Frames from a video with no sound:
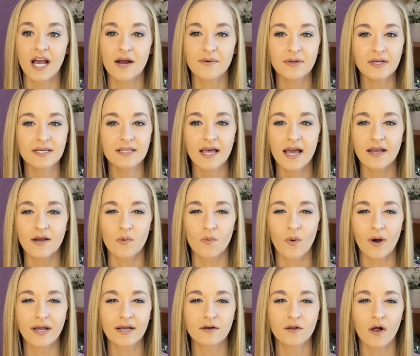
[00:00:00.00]
I really like
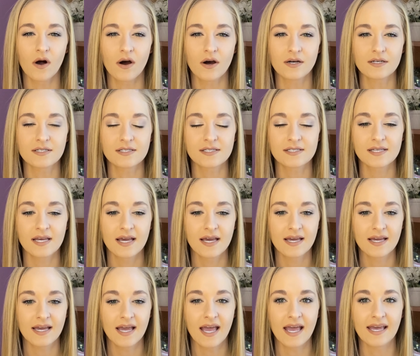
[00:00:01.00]
White Claws
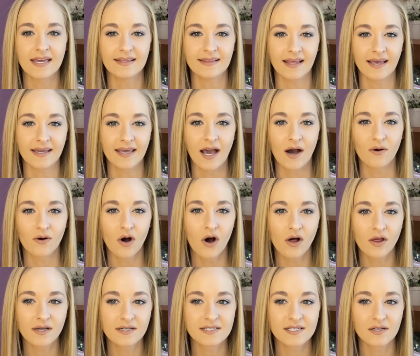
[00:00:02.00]
and like
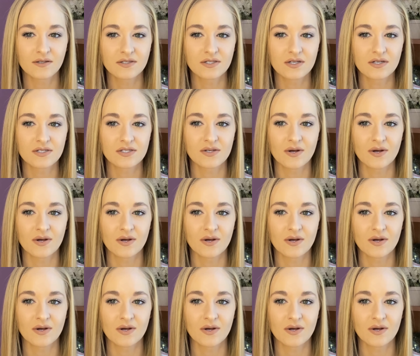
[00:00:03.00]
alcoholic seltzers.